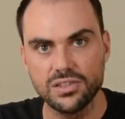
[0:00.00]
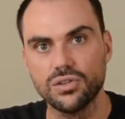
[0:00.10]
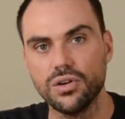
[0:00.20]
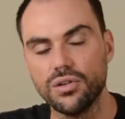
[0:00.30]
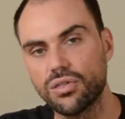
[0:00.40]

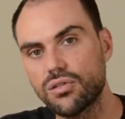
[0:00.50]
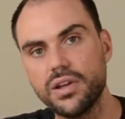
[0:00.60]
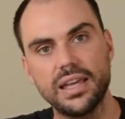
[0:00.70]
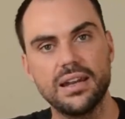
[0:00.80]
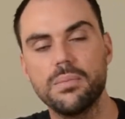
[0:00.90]
So
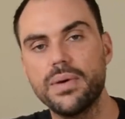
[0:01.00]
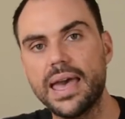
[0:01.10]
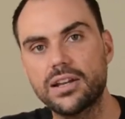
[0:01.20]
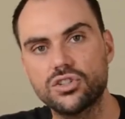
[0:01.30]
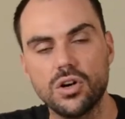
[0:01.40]
throwing it in a
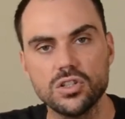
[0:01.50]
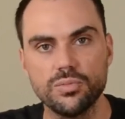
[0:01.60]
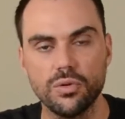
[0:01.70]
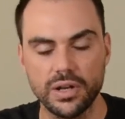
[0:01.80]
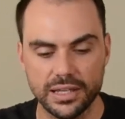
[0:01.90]
bag,
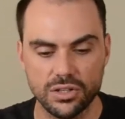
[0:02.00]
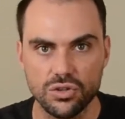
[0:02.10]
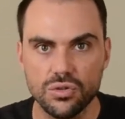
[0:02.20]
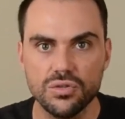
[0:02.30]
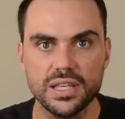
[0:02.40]
transporting it,
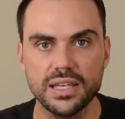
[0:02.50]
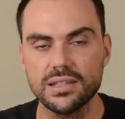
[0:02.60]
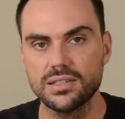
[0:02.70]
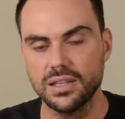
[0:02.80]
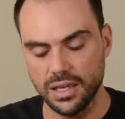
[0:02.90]
using
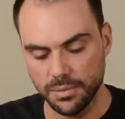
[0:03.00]
it,